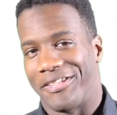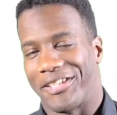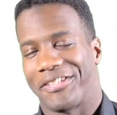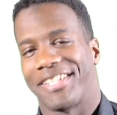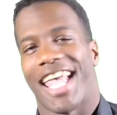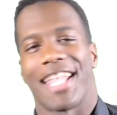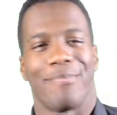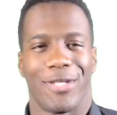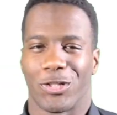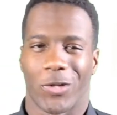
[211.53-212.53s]
such as
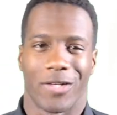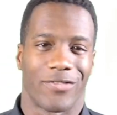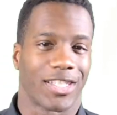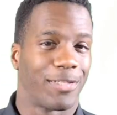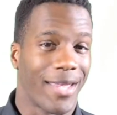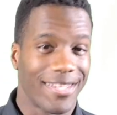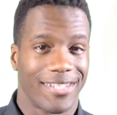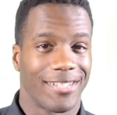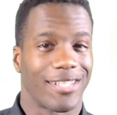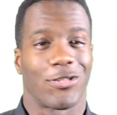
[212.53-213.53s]
administrative
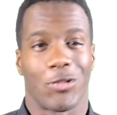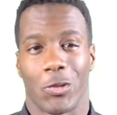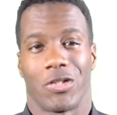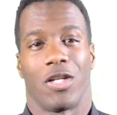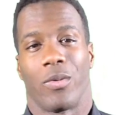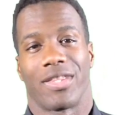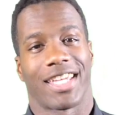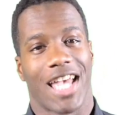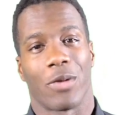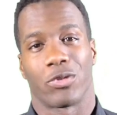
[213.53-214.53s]
expenses associated with
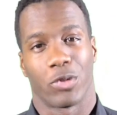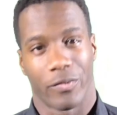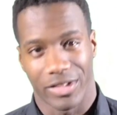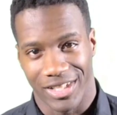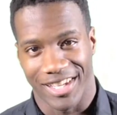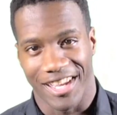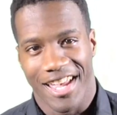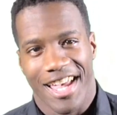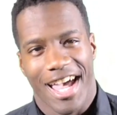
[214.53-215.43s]
account servicing,